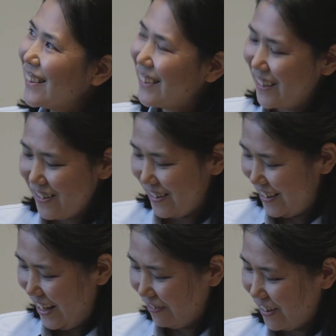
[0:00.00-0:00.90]
So
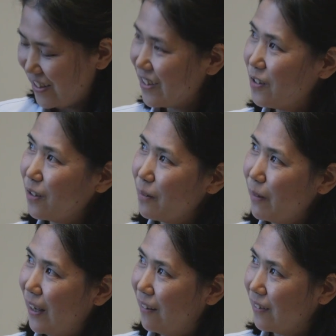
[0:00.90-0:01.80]
today I'm going to talk
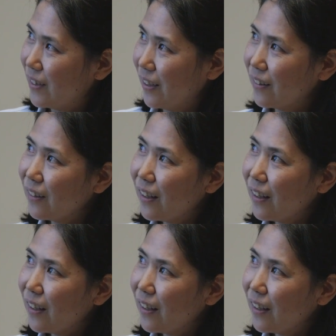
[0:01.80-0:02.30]
about